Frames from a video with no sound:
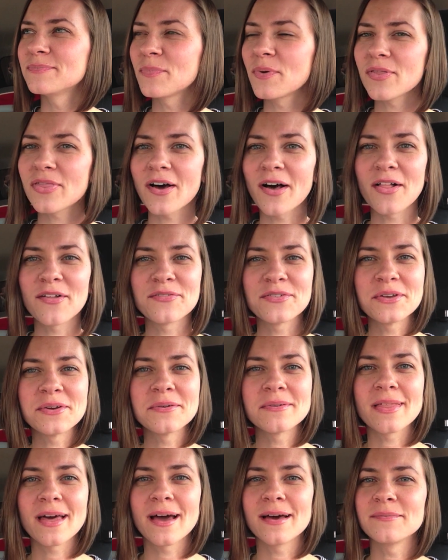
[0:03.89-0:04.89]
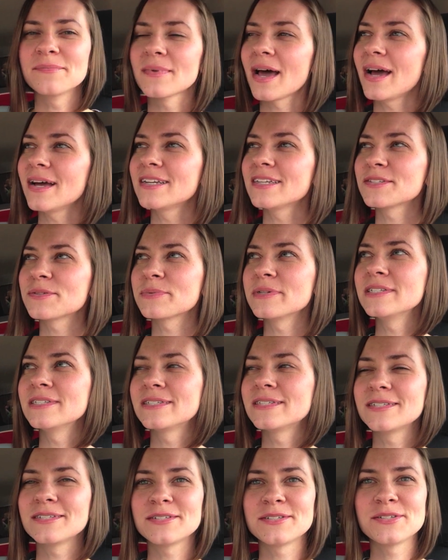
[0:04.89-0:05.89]
with all of you that I just
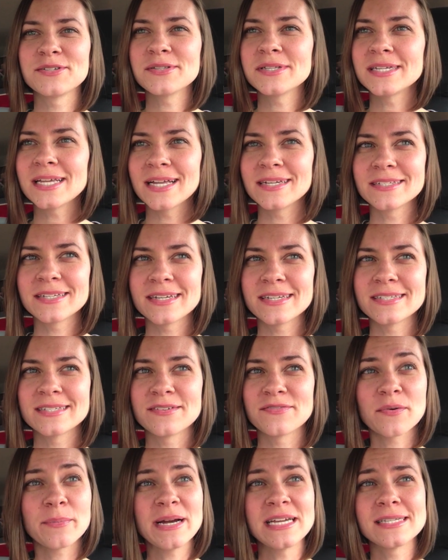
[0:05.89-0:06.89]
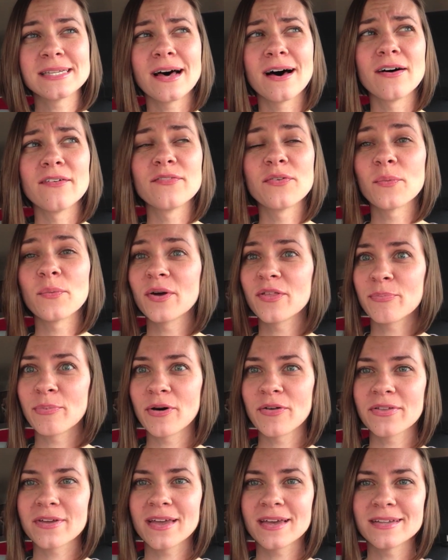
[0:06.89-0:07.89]
went to the dentist for myself with
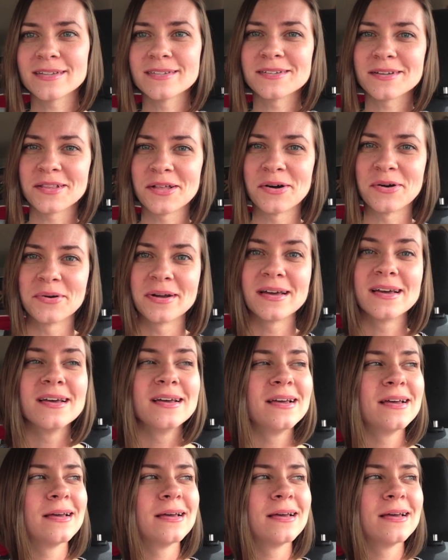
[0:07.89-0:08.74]
both kids alone.